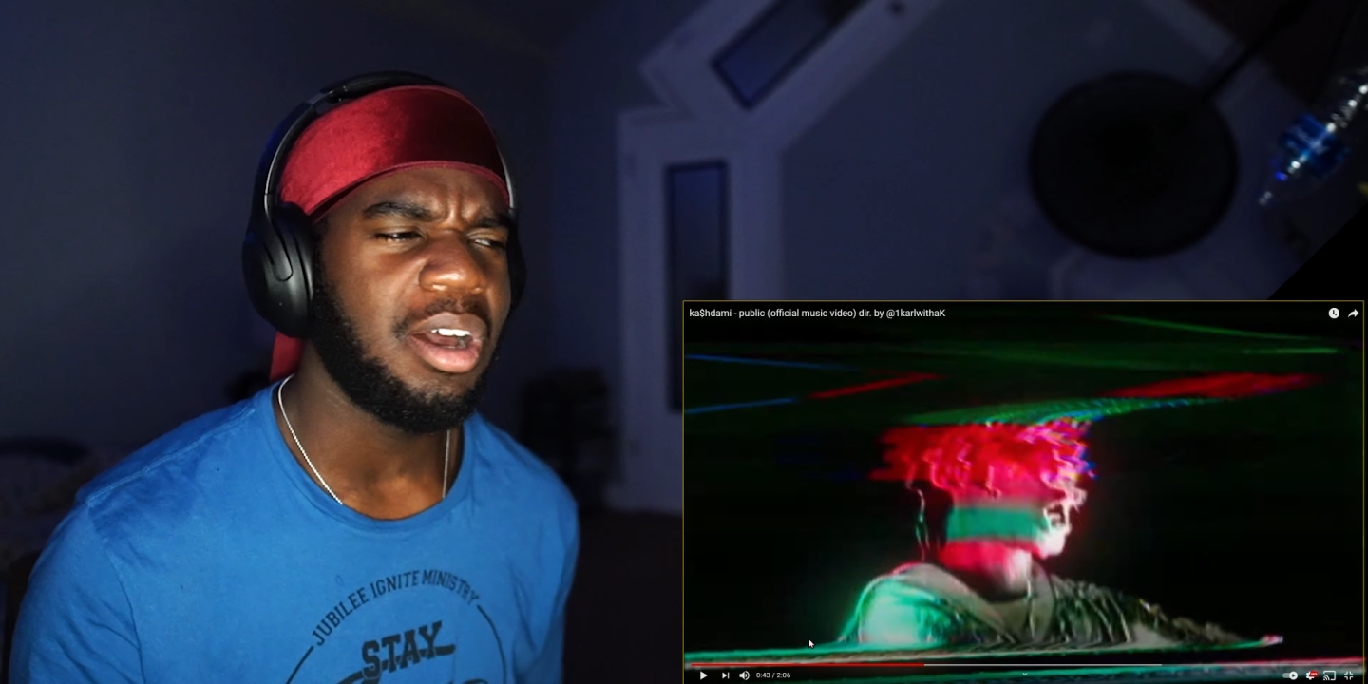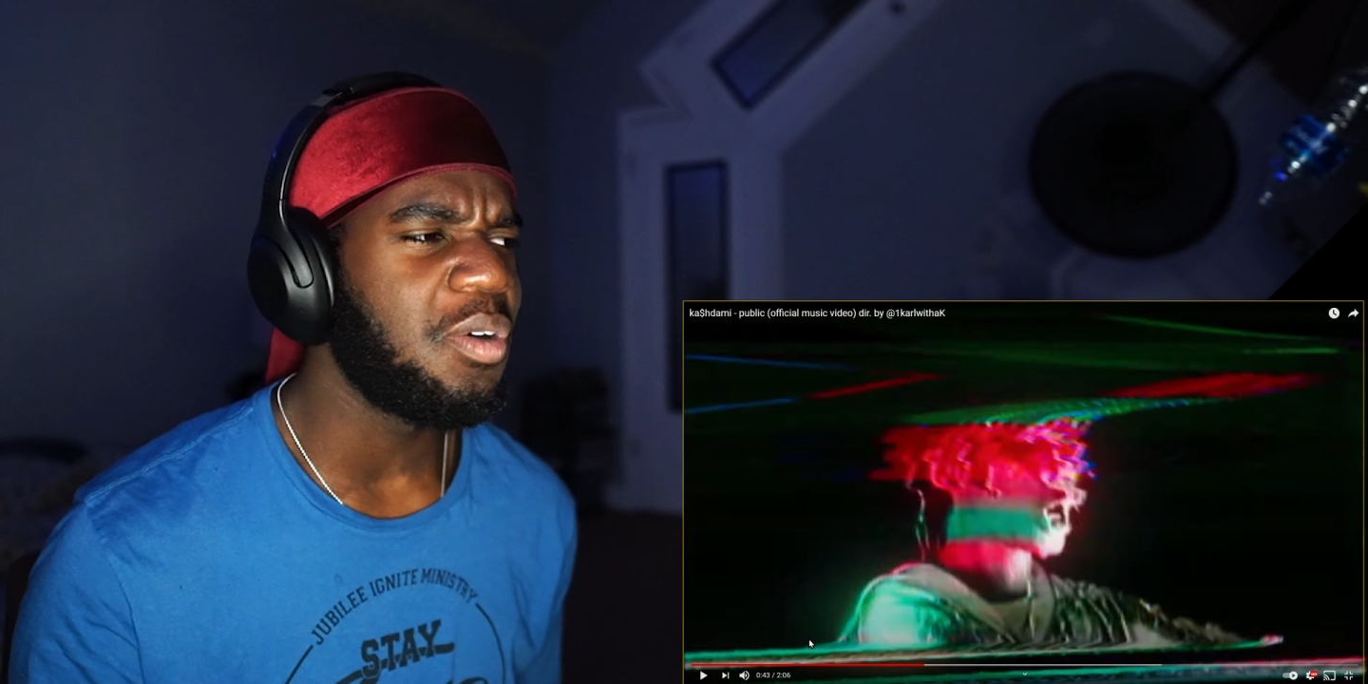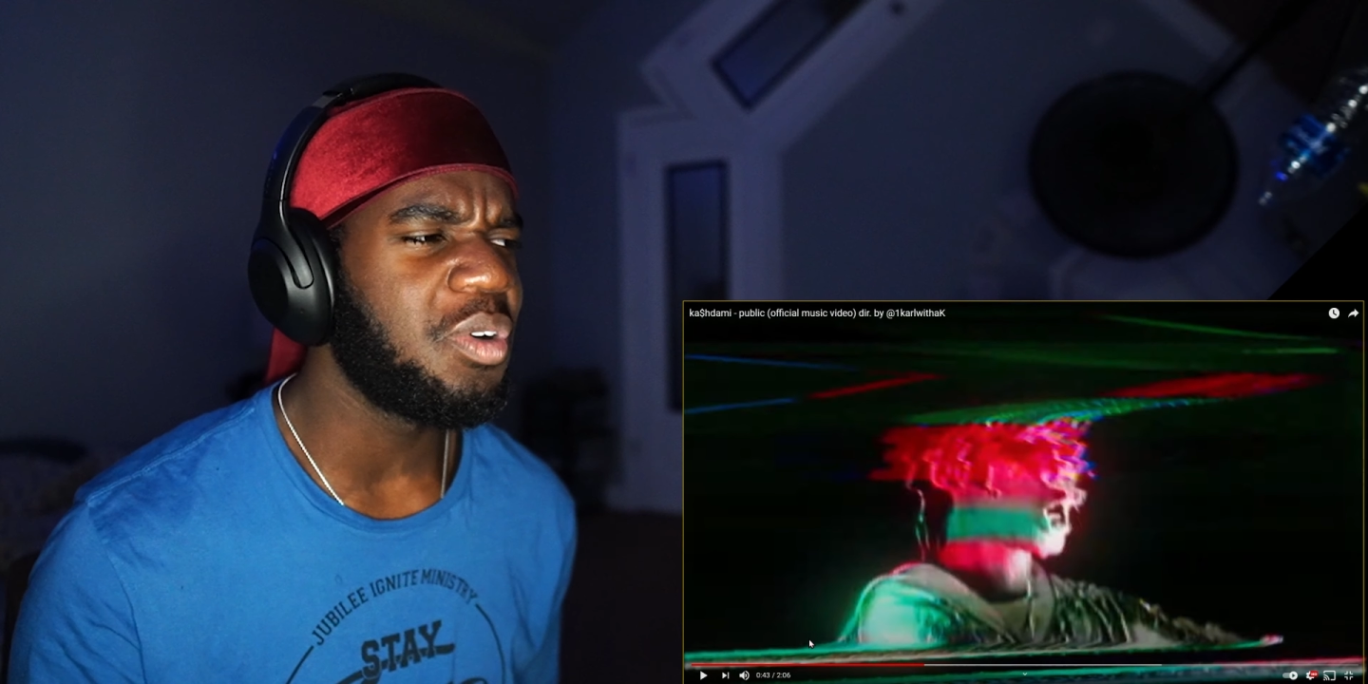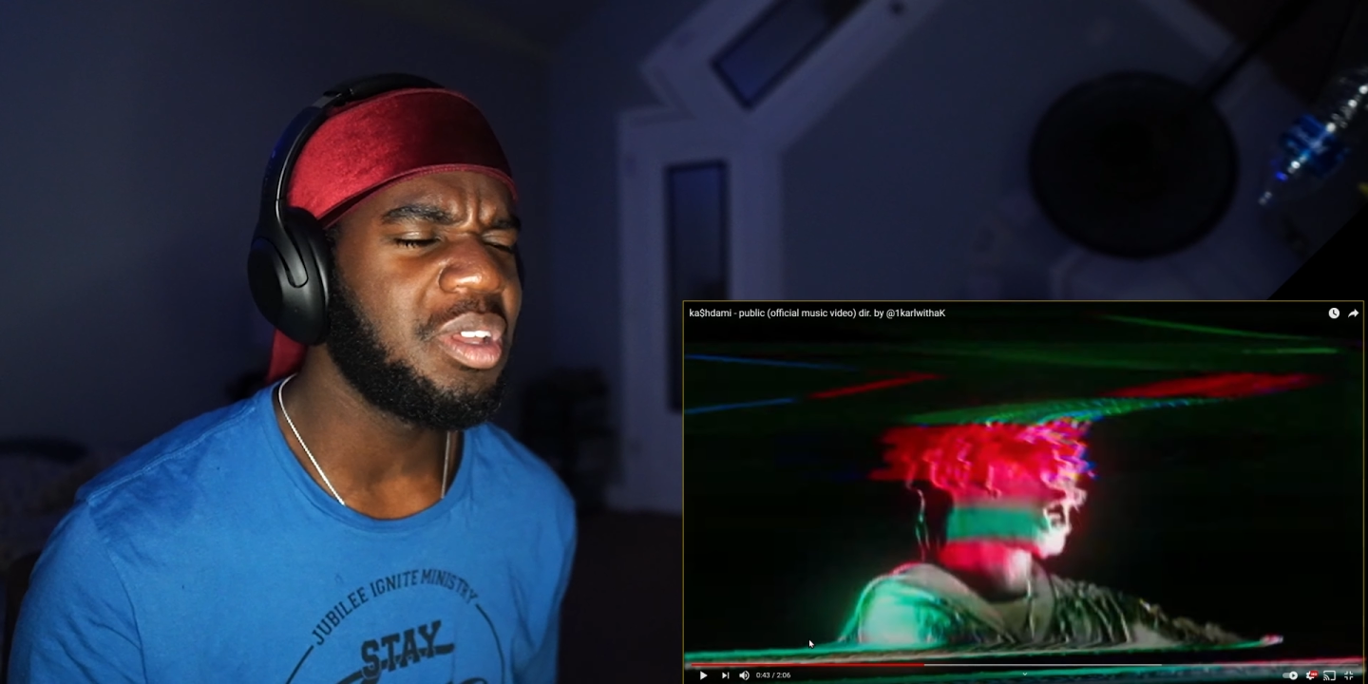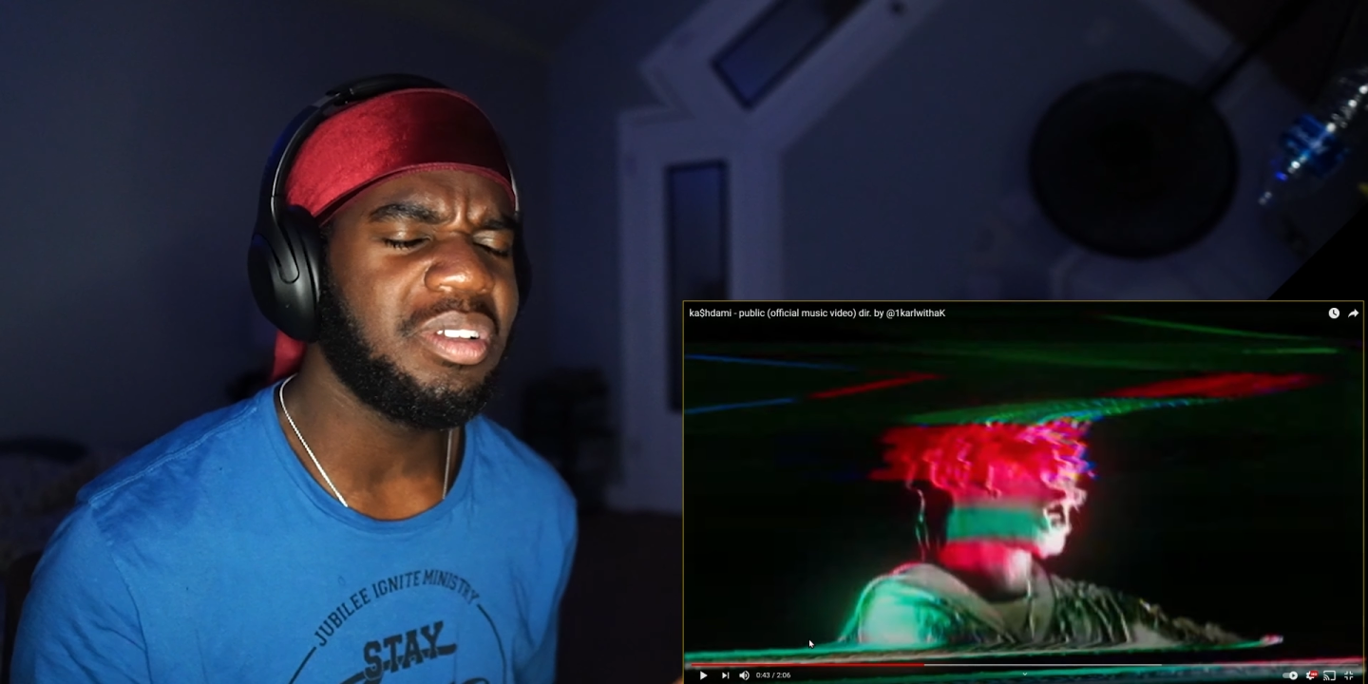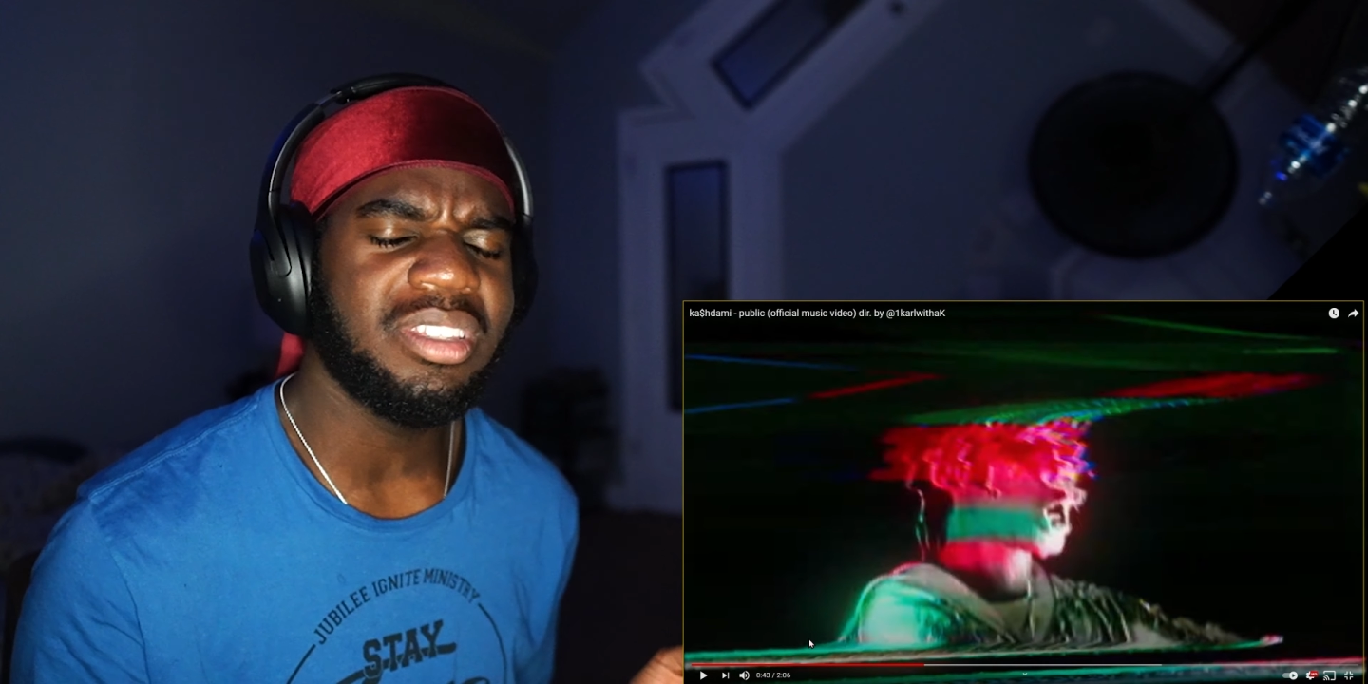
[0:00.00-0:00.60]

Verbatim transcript: What are you